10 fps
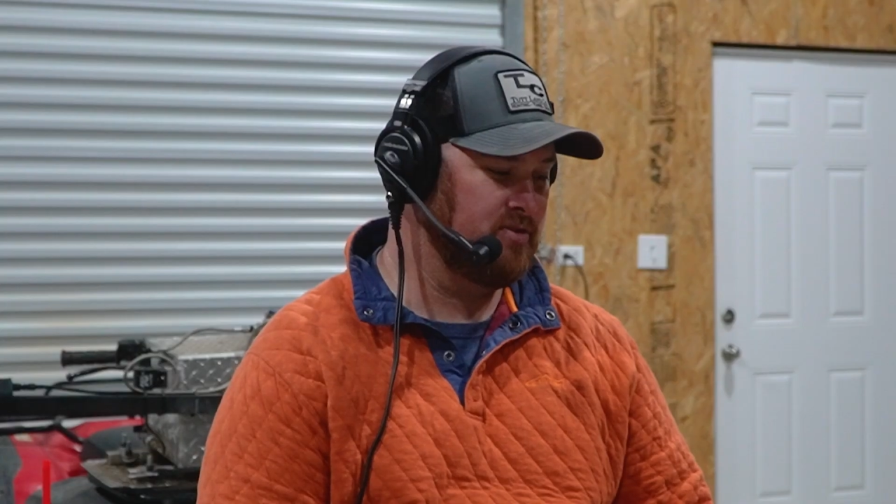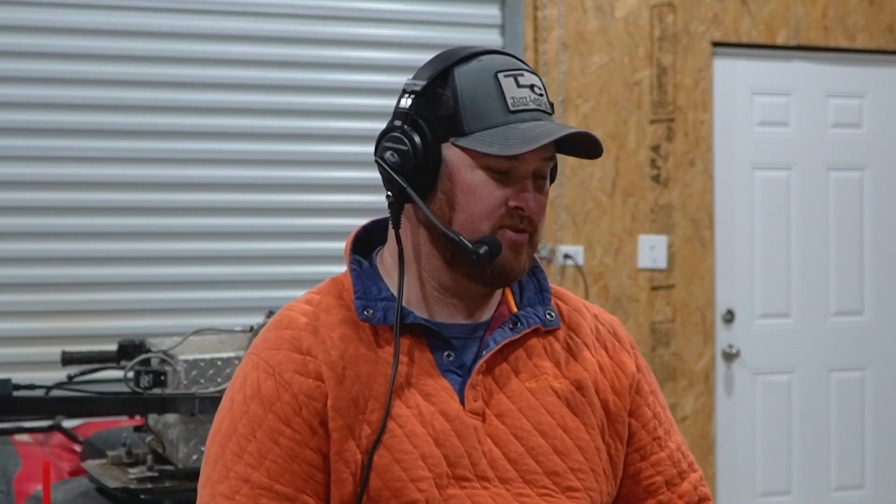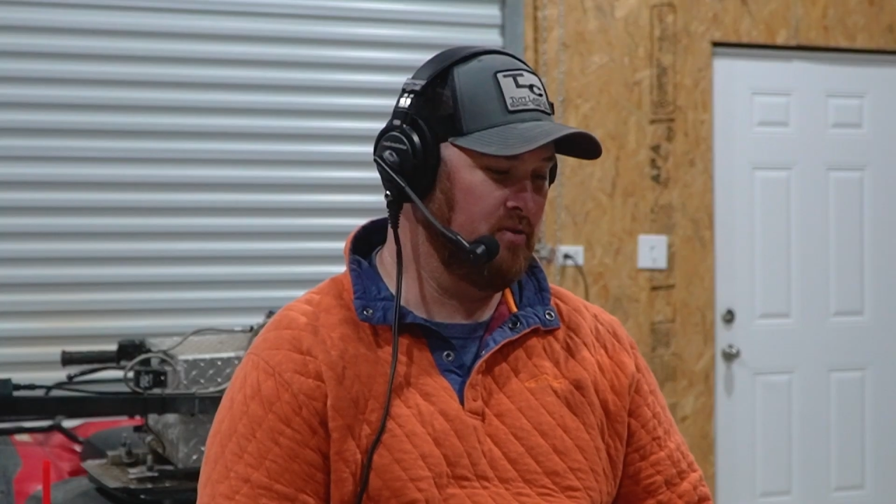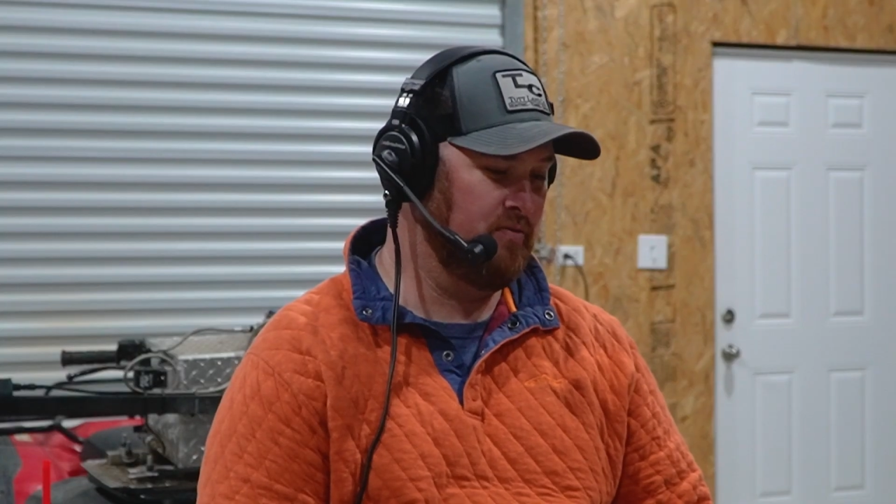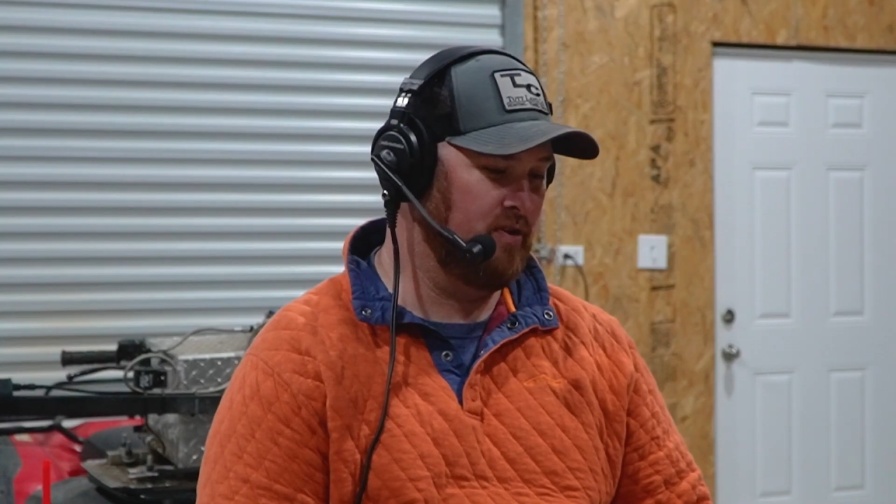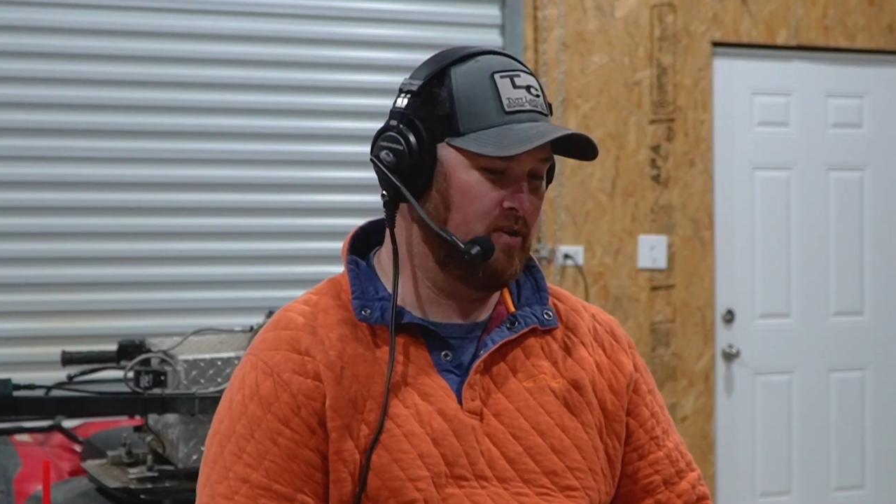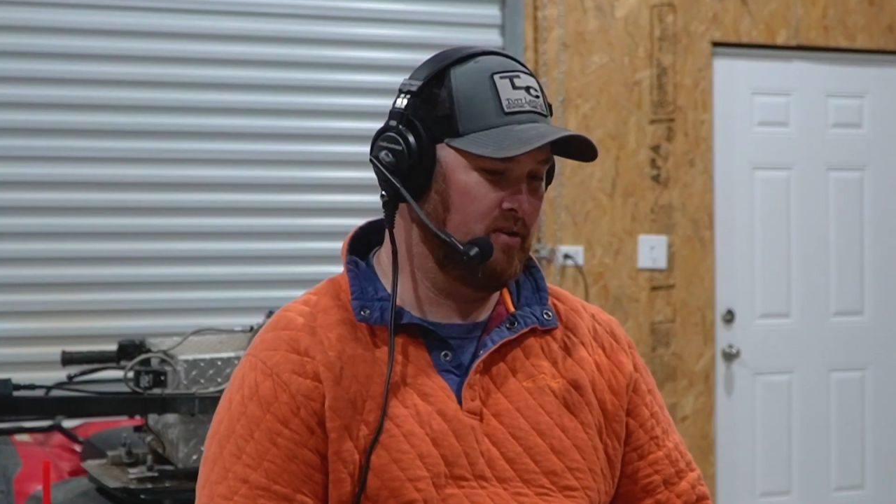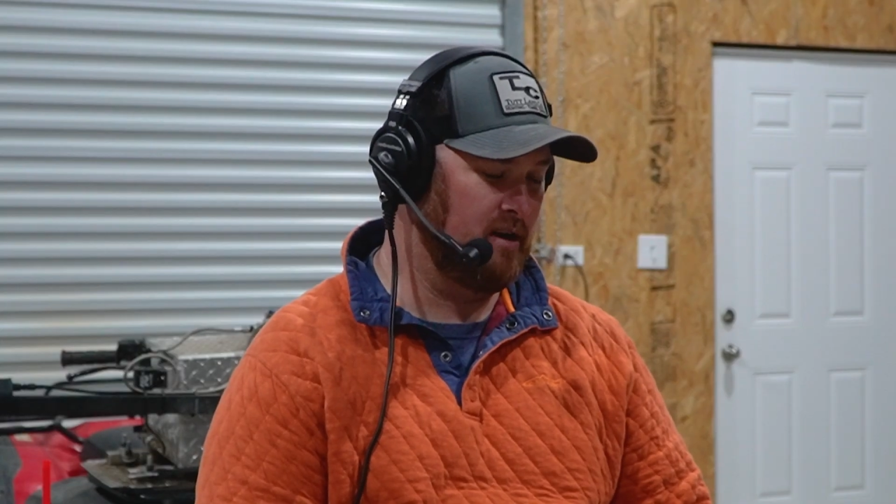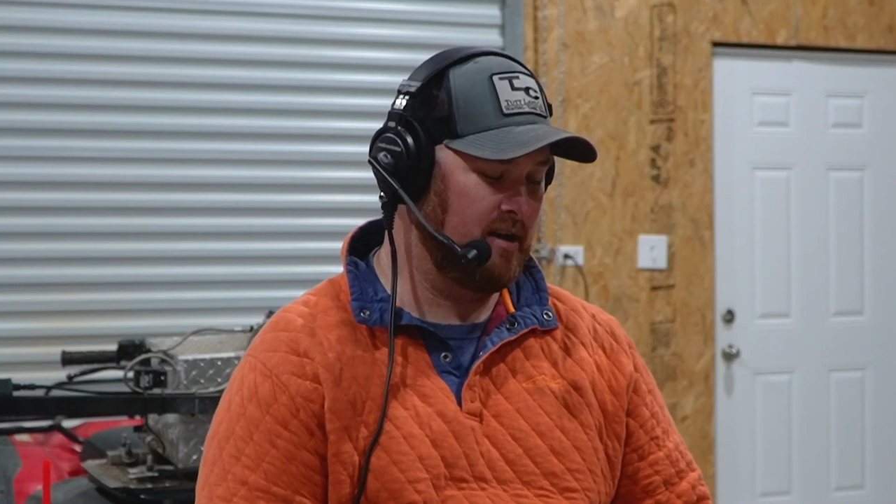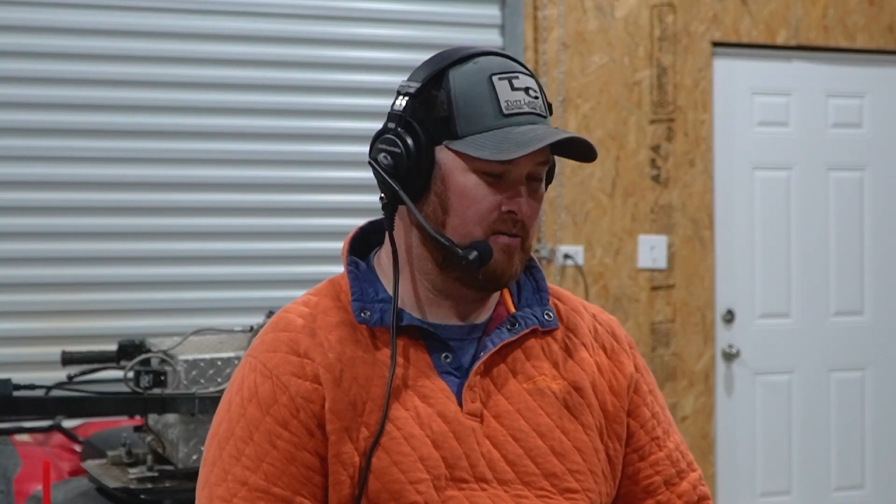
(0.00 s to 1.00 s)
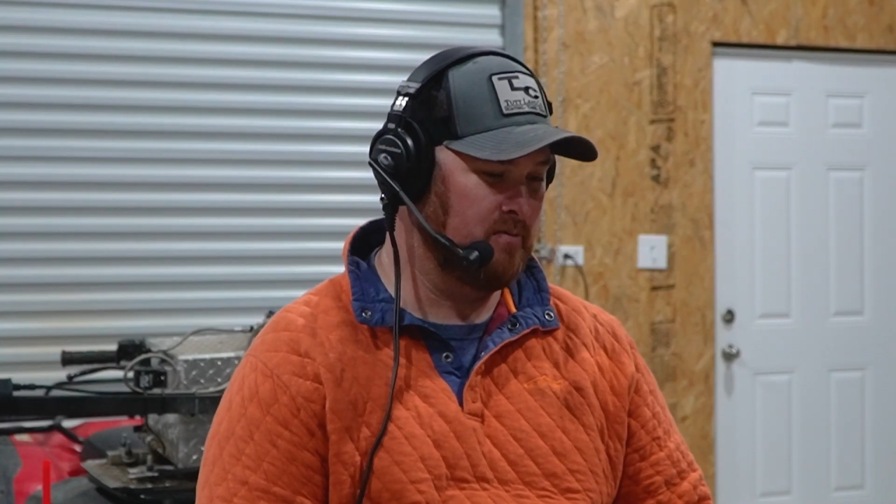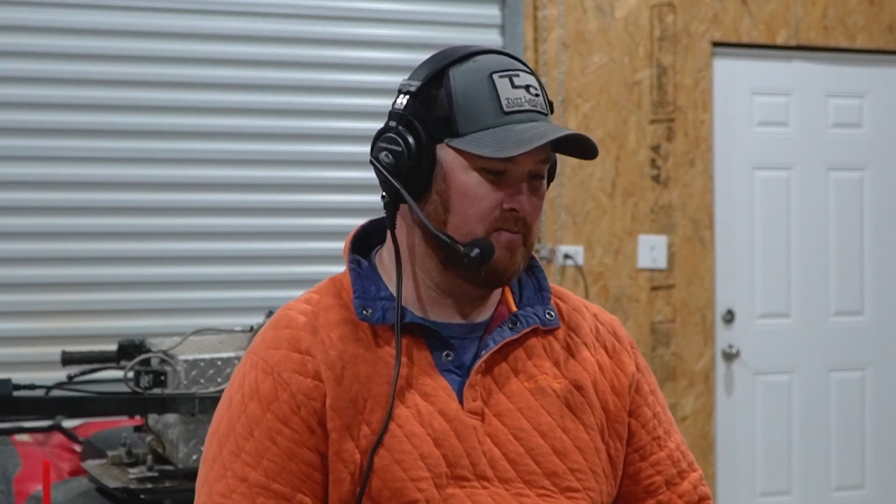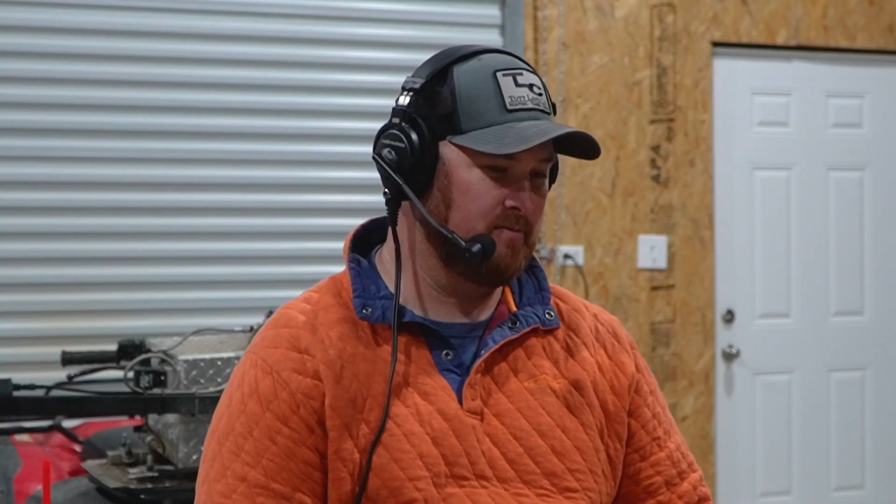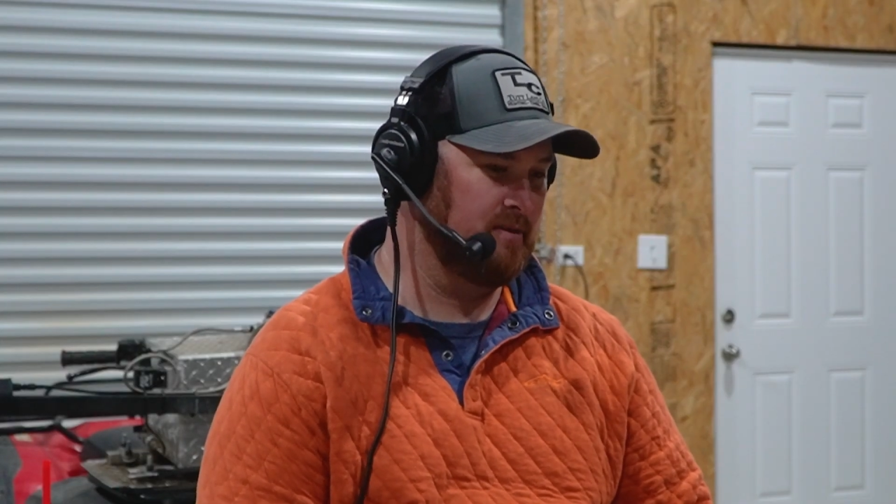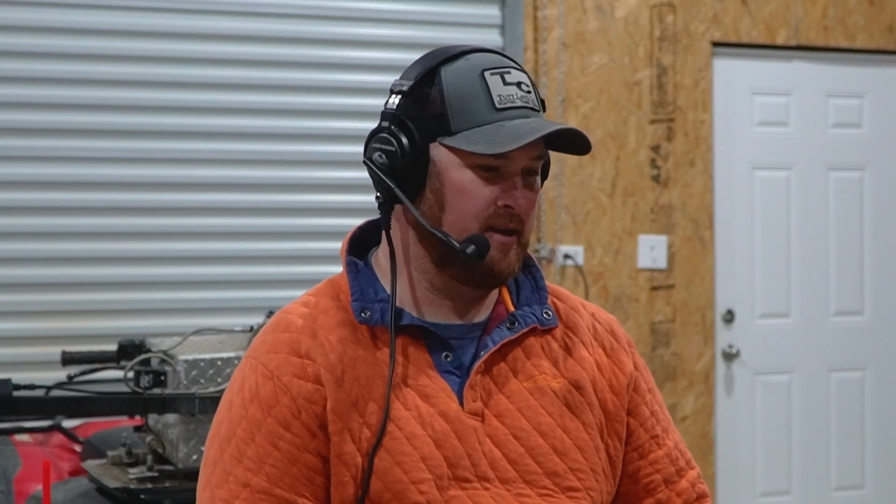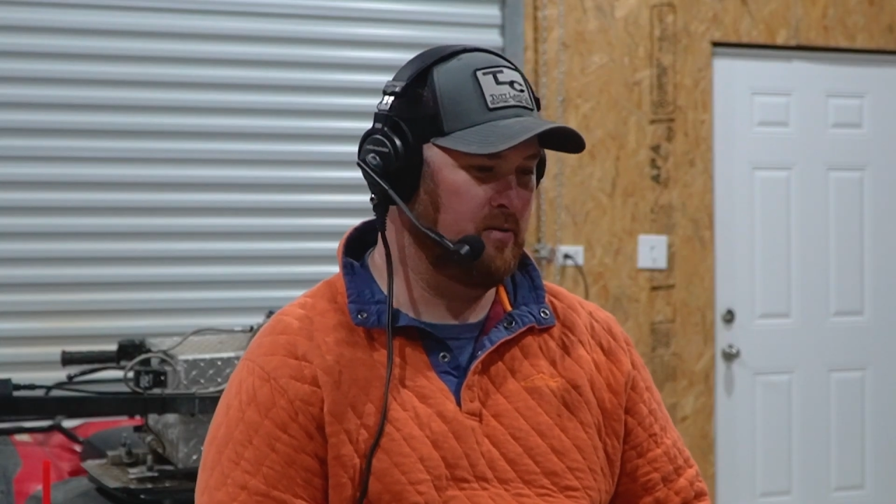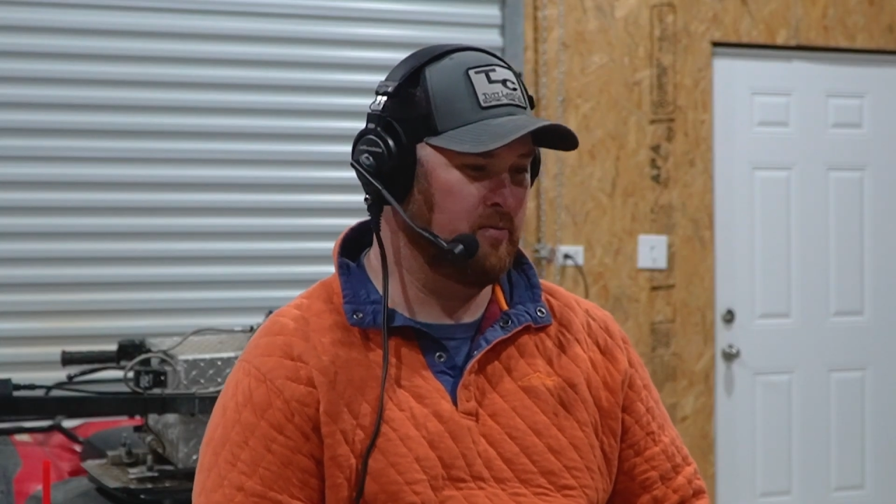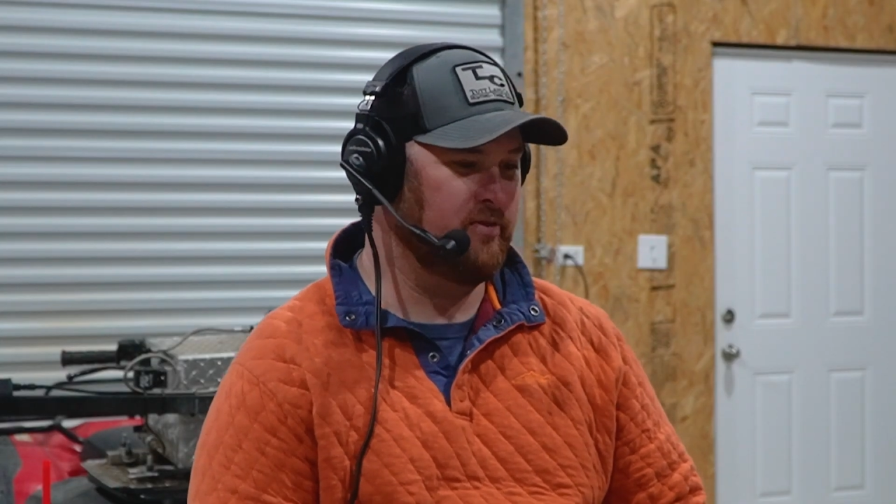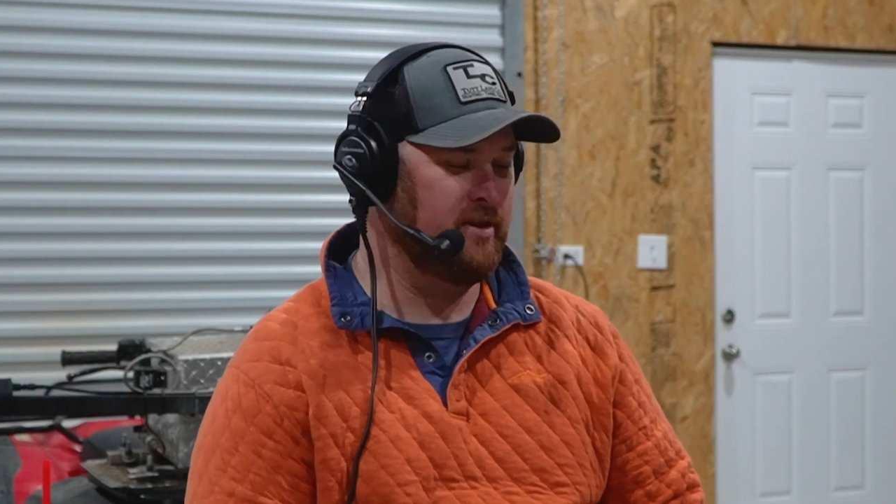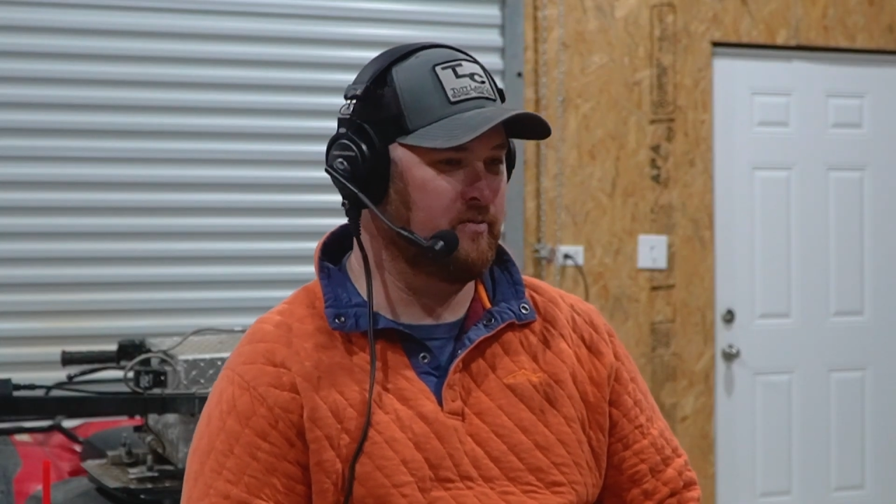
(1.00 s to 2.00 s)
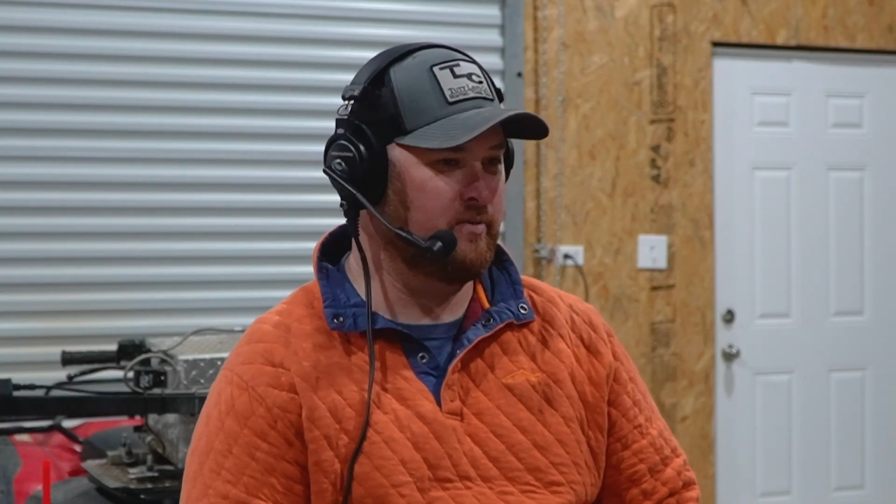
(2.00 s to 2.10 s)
so far, I don't think